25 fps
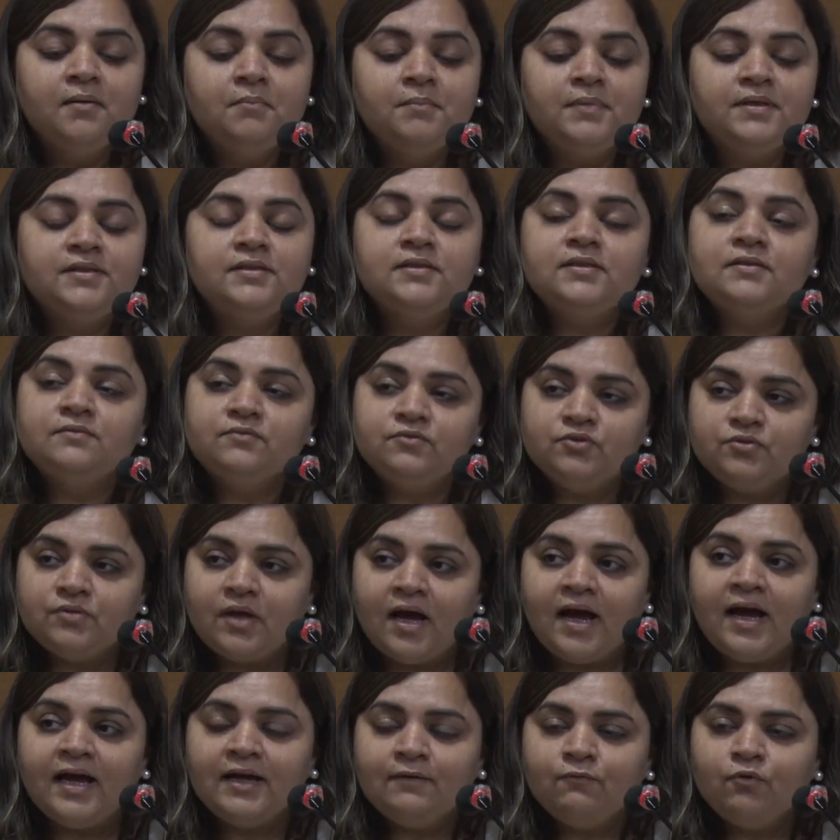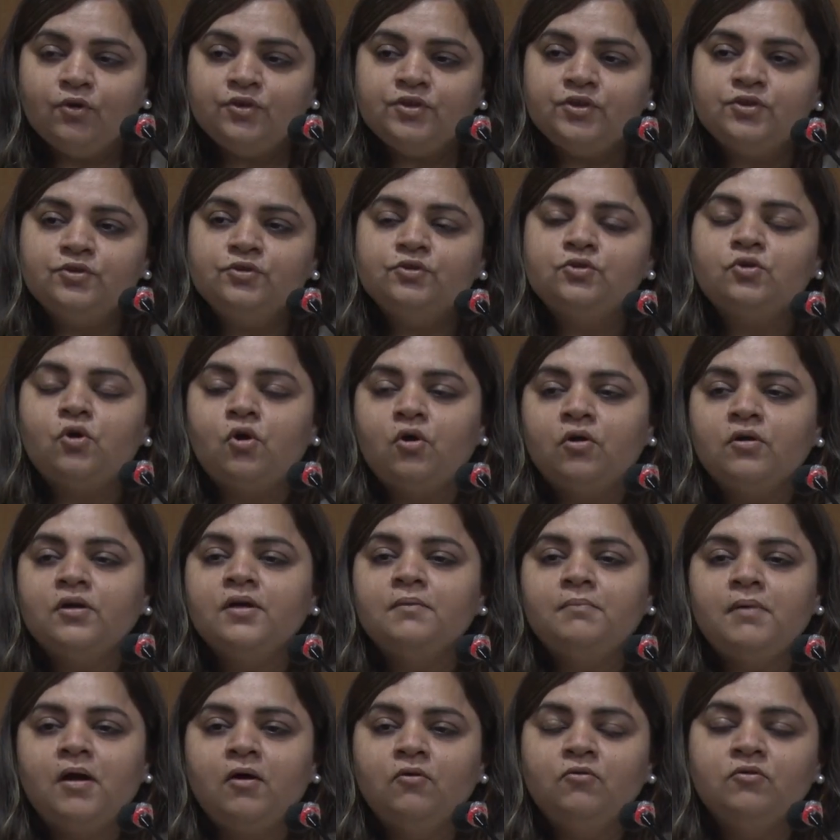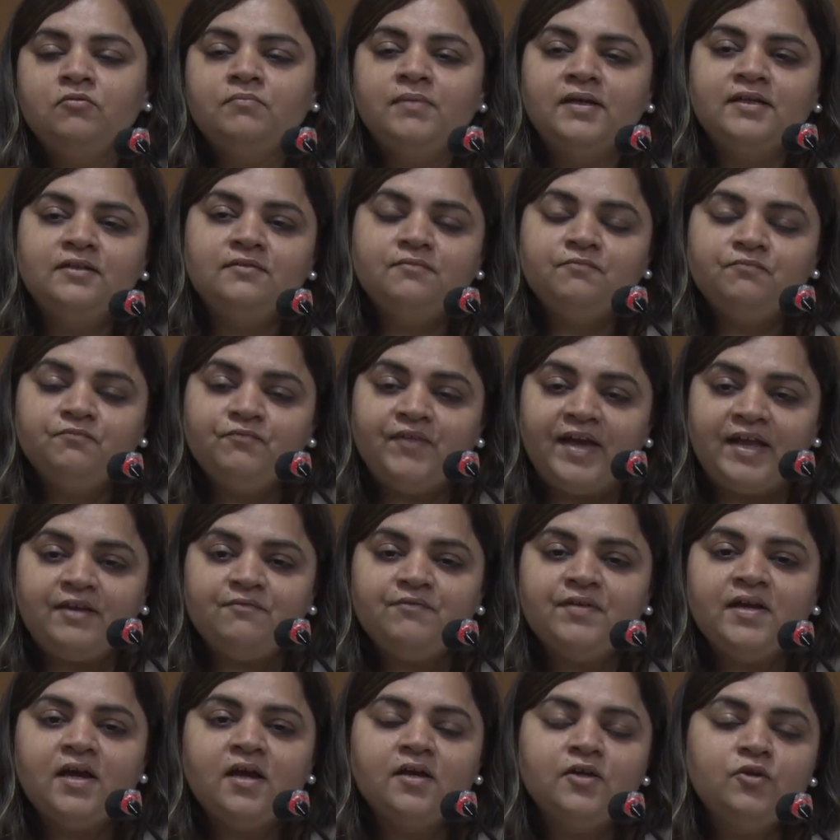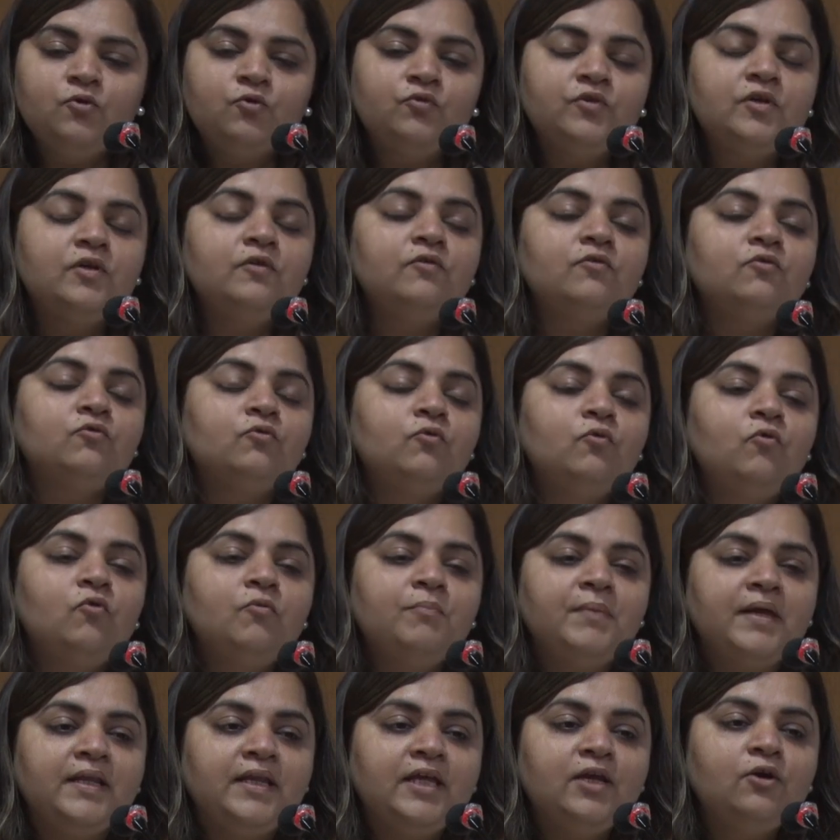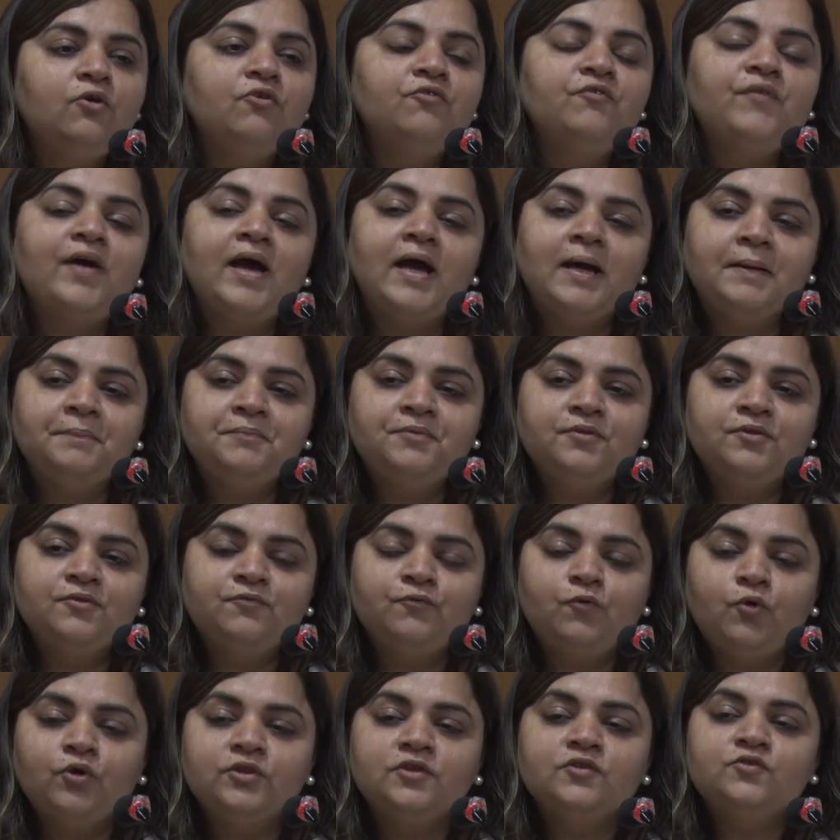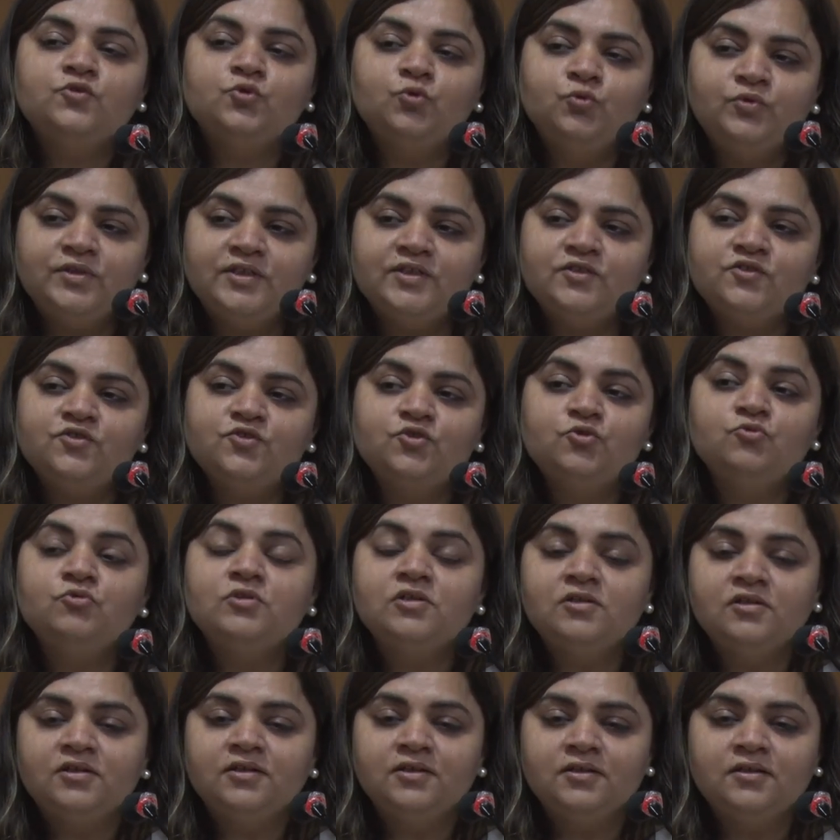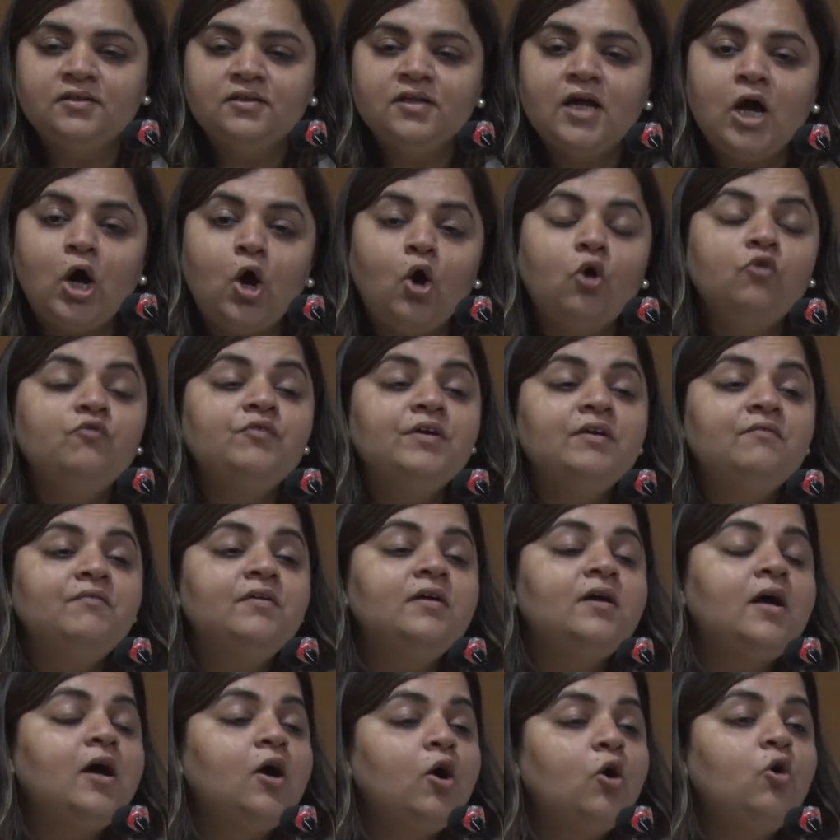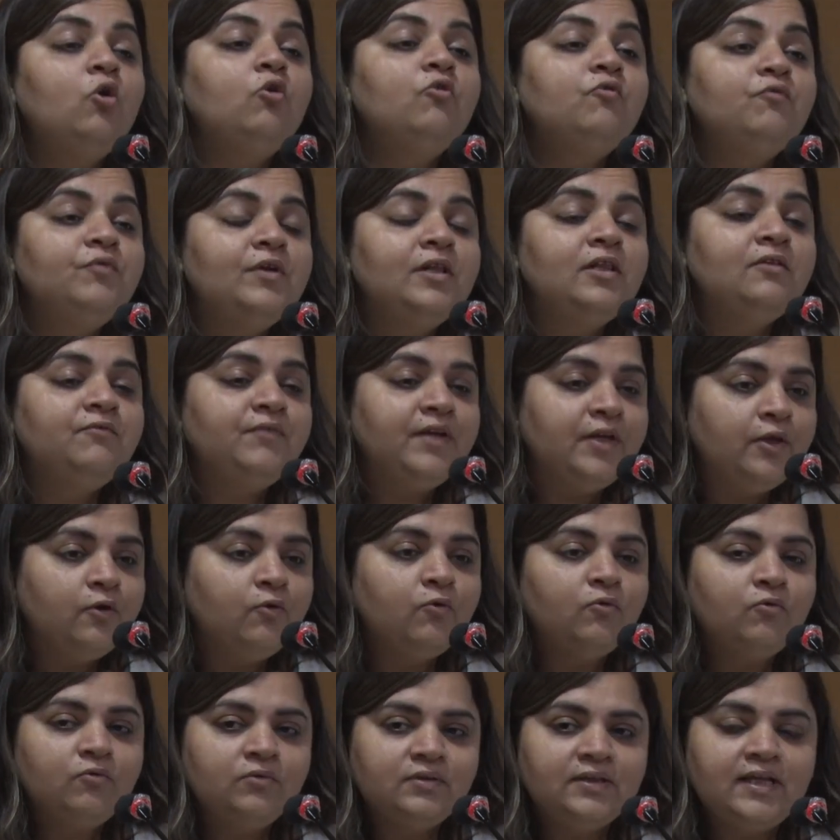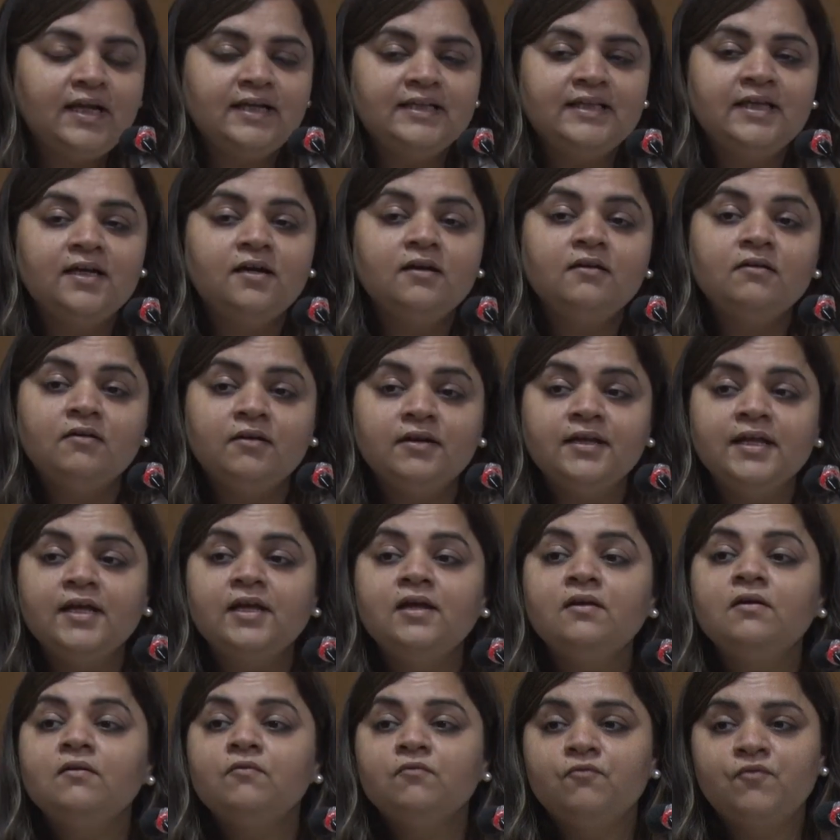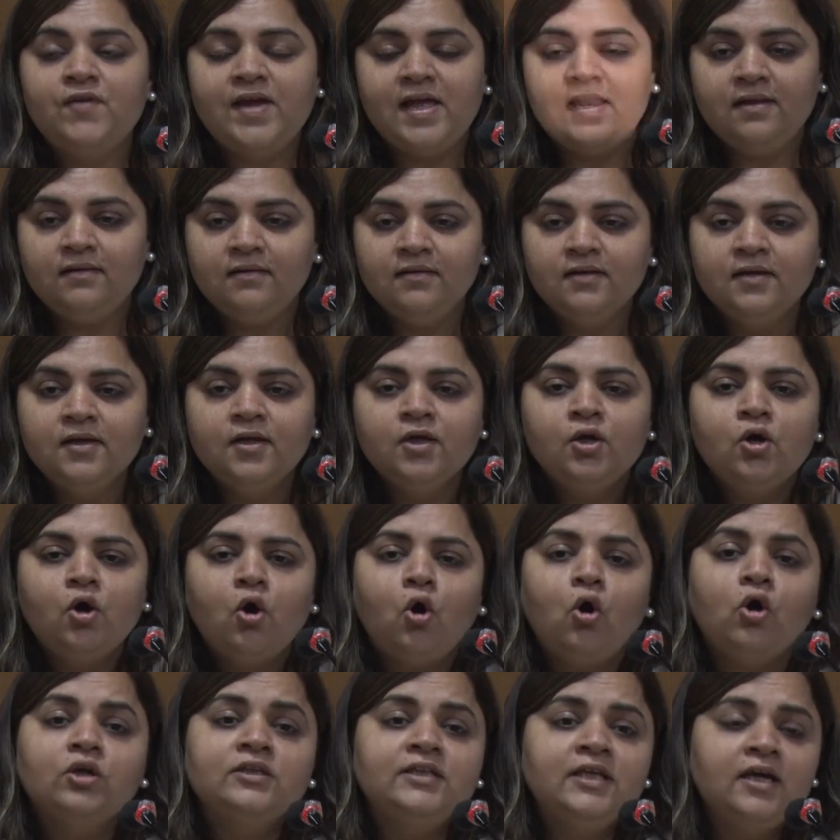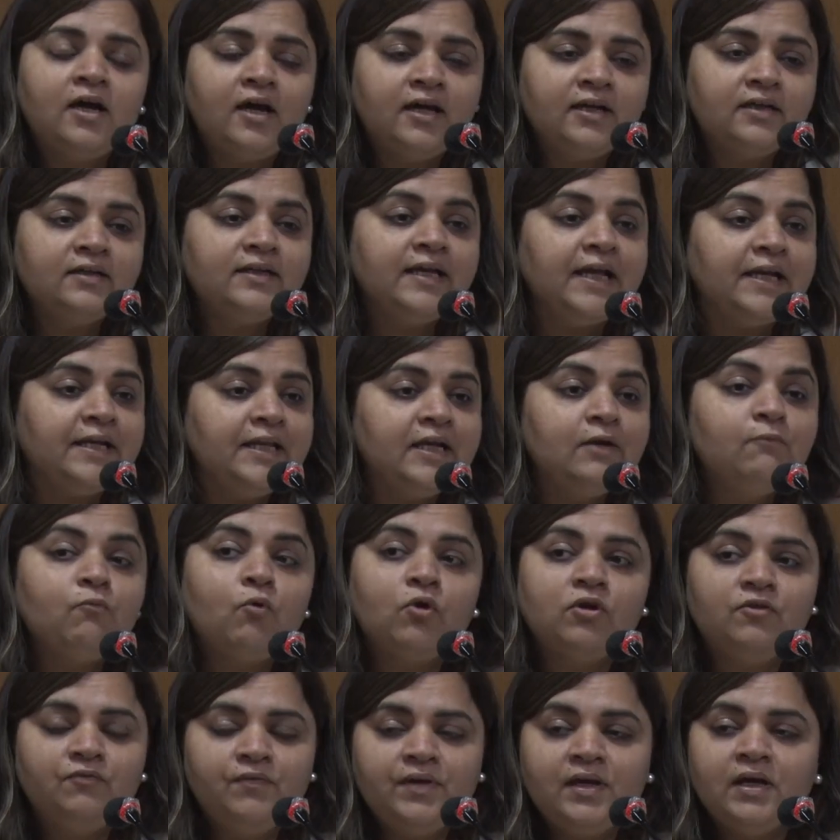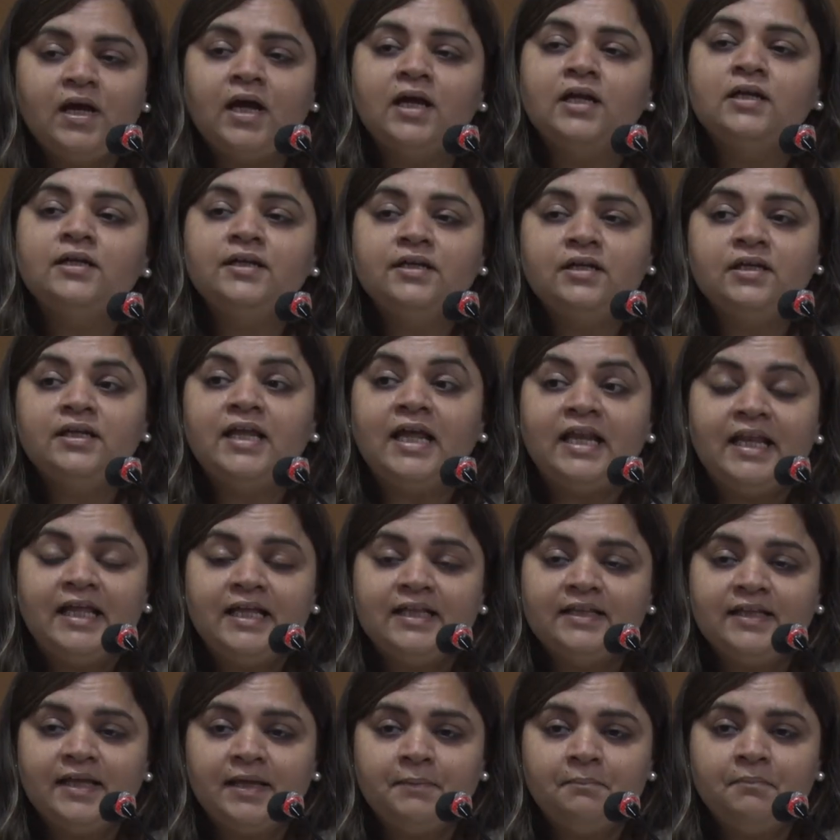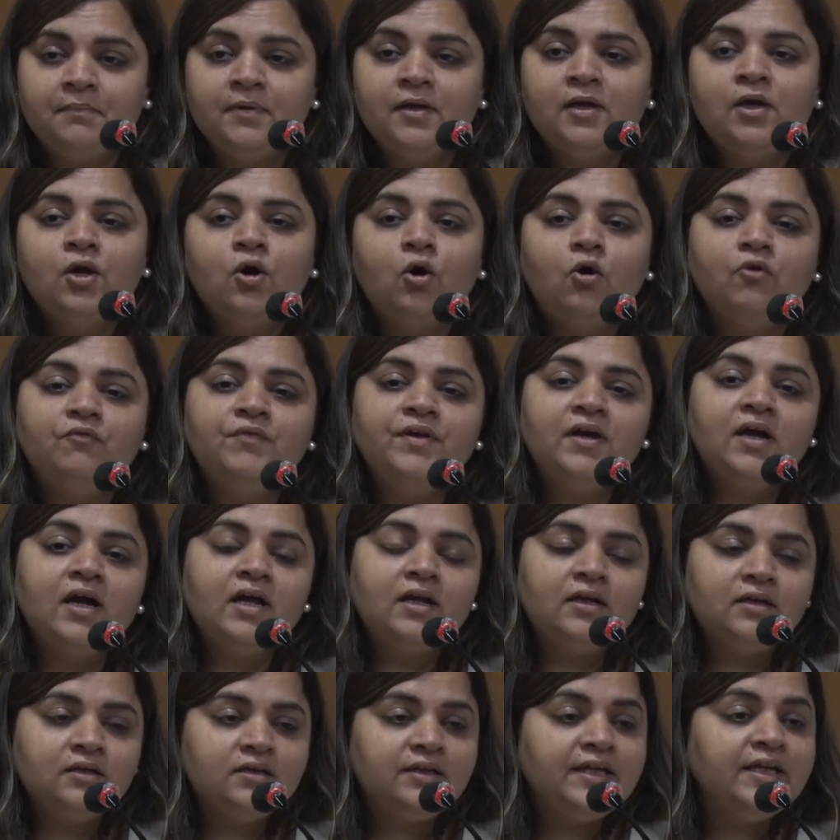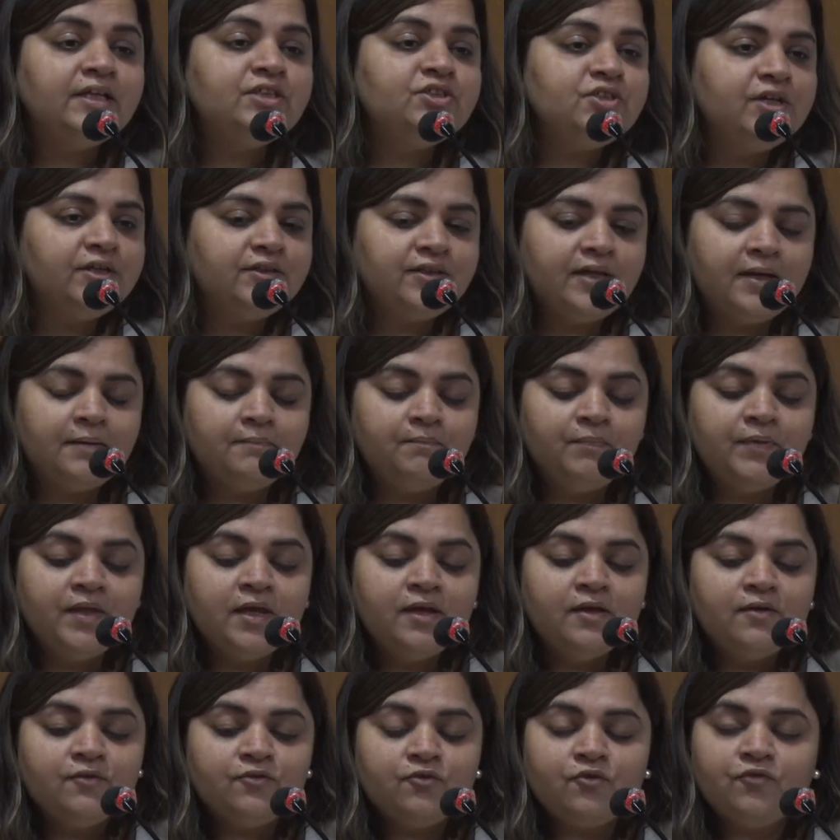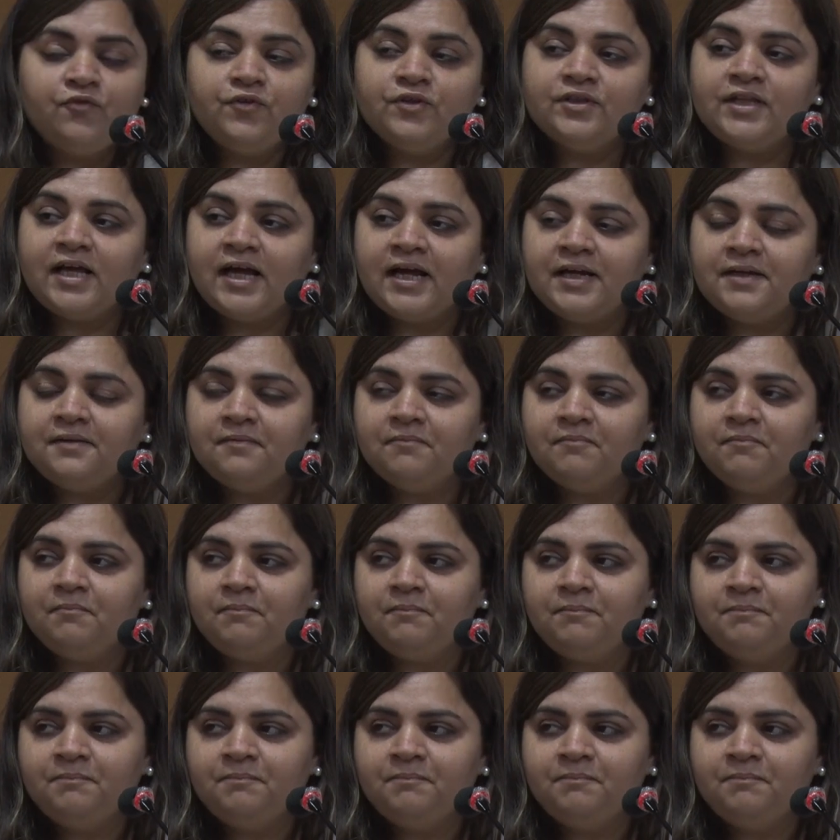But I wanted to talk about, but when we are using so many of apps for the students to learn, how will we know that they are learning well, or they are getting what we are telling them or we are teaching them? So for that,